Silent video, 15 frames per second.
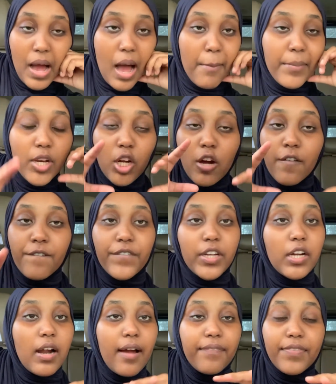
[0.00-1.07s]
I'm gonna go
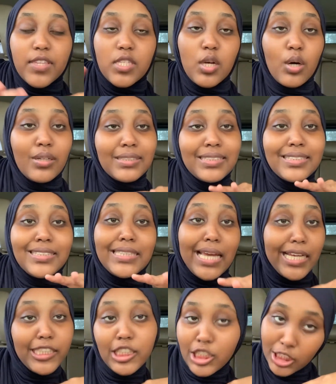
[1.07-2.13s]
figure out this whole
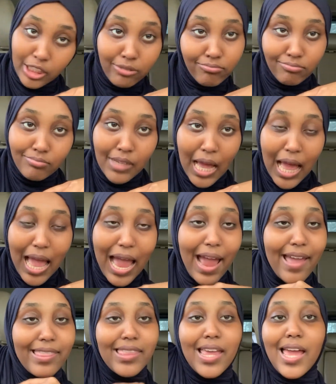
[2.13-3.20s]
sitch.
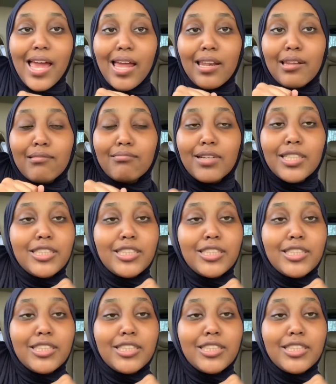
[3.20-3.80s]
And then we